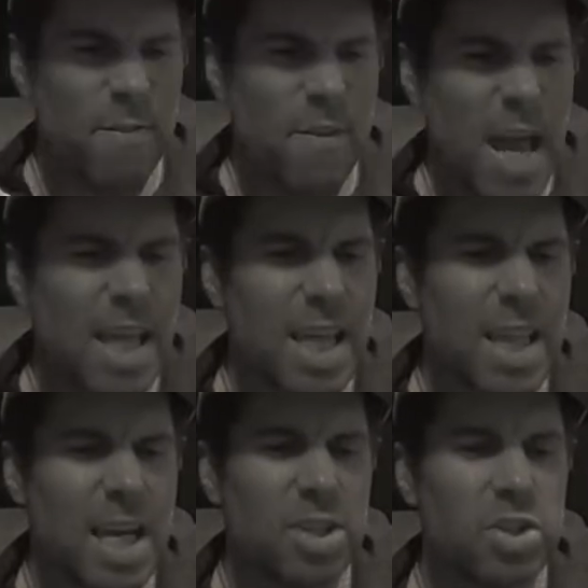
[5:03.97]
vaguely
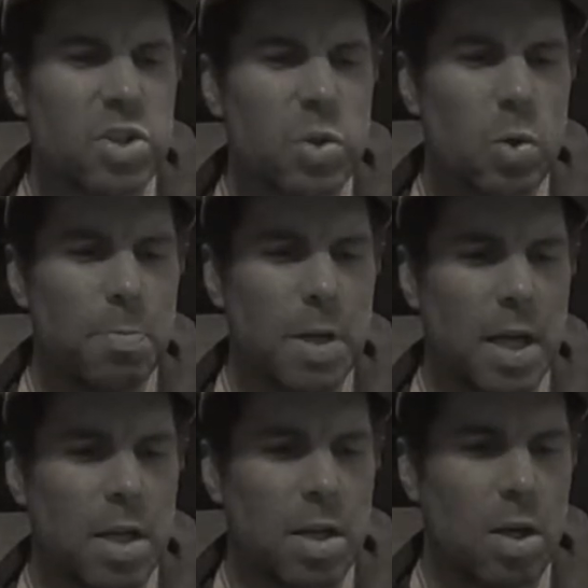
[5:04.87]
like a
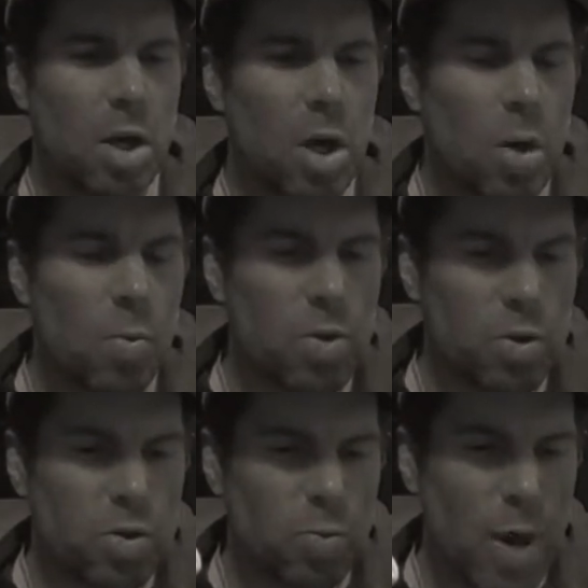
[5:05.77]
scorpion, with
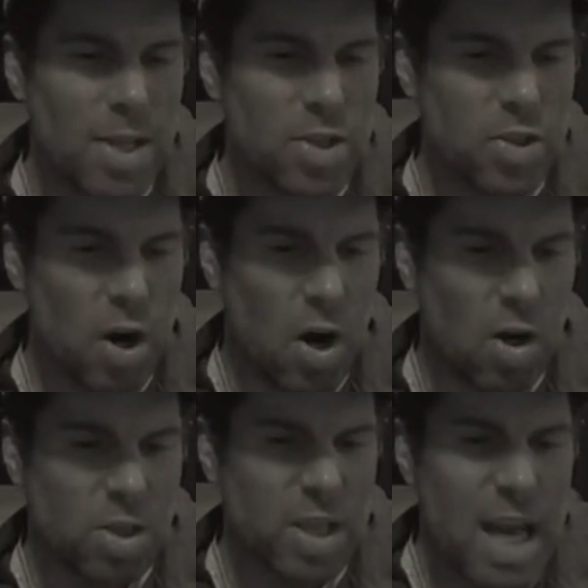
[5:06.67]
those red
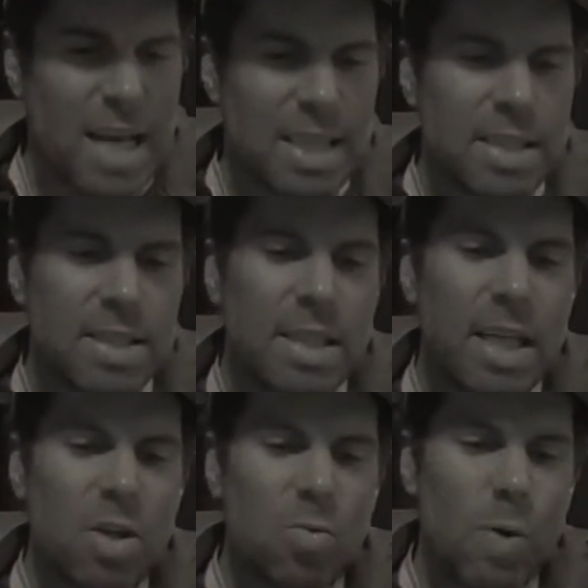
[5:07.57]
stars,
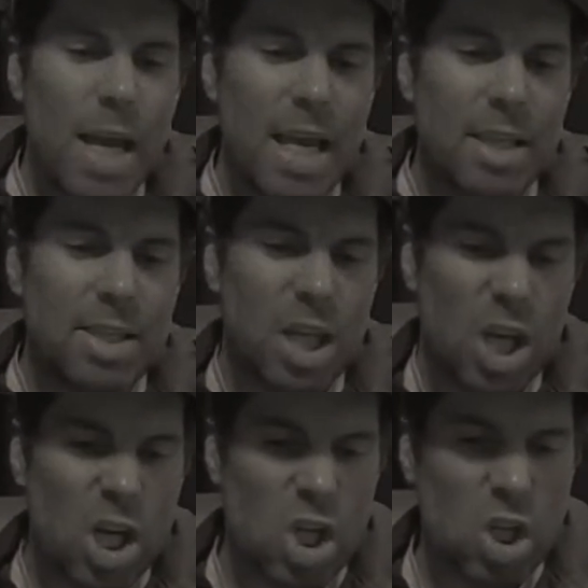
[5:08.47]
stinger-raised
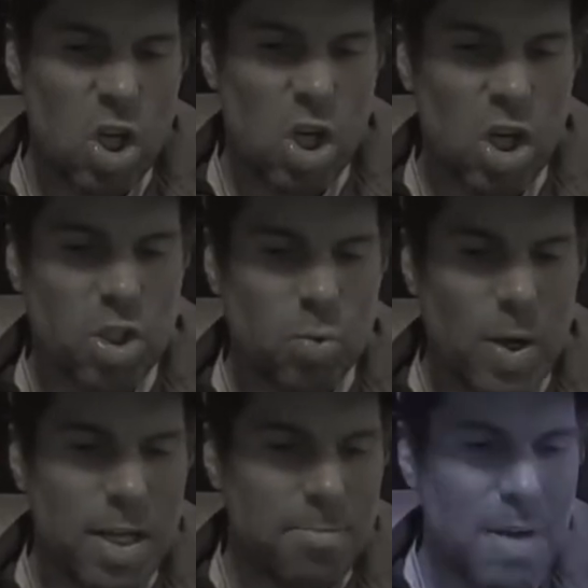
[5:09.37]
claws
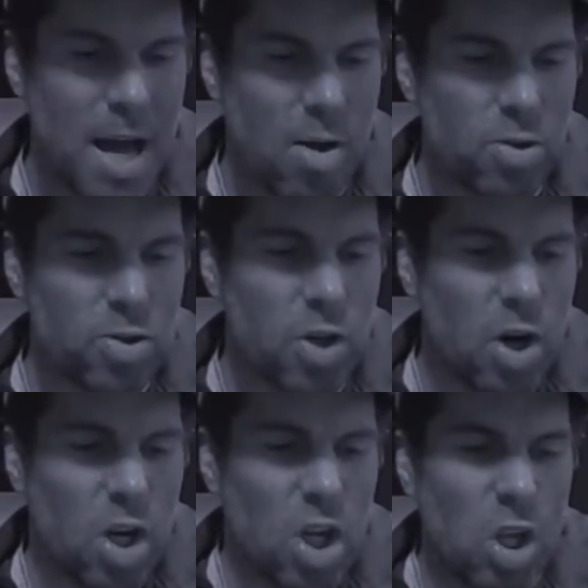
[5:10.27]
ready to pounce
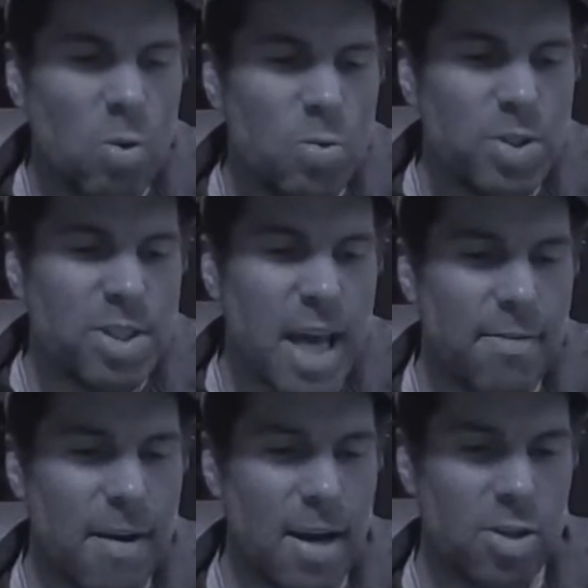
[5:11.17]
on a lone
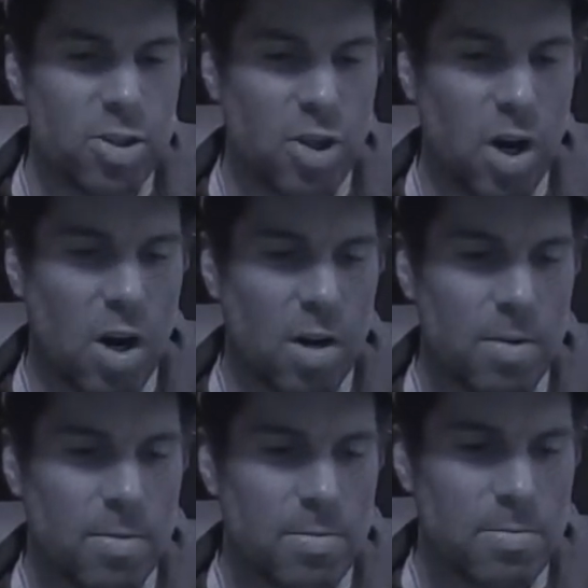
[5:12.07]
sapphire star.
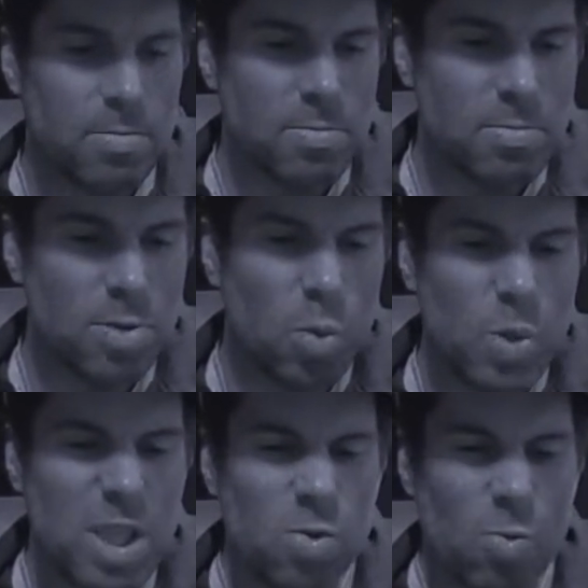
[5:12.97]
The
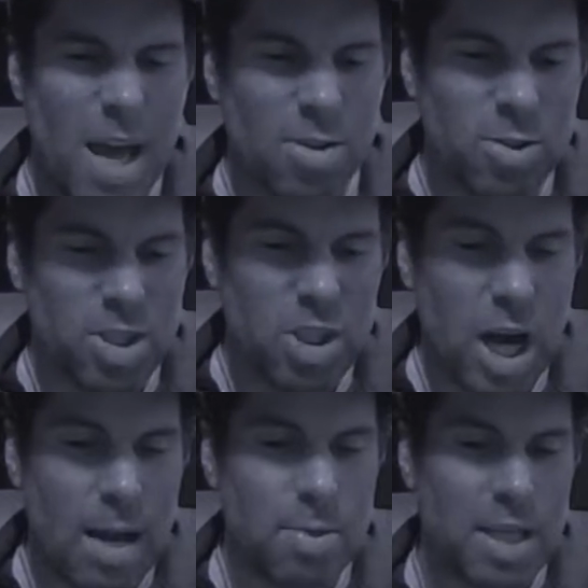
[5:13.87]
wind rattles the
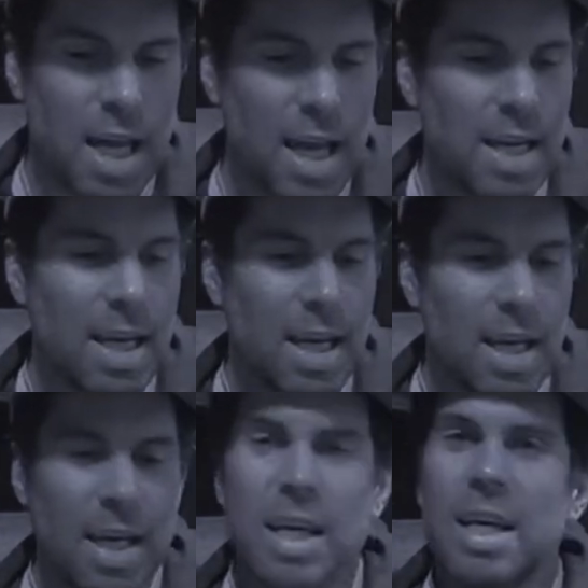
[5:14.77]
chimes again,
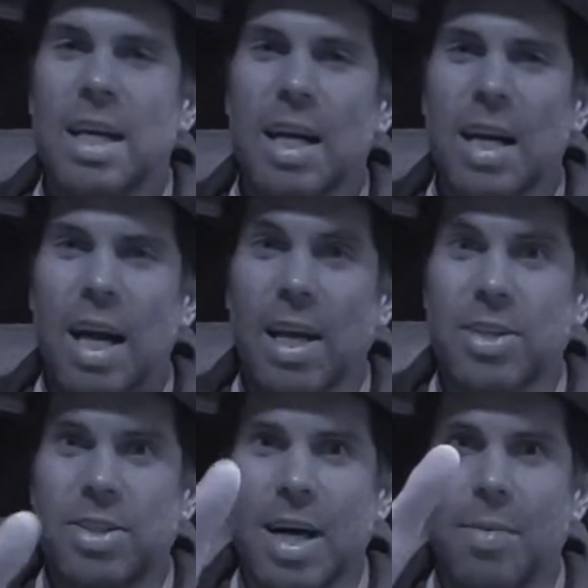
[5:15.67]
and
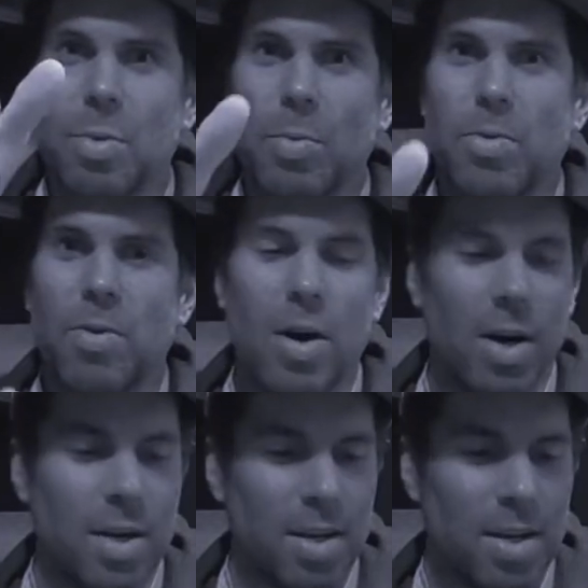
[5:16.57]
it's time to move on.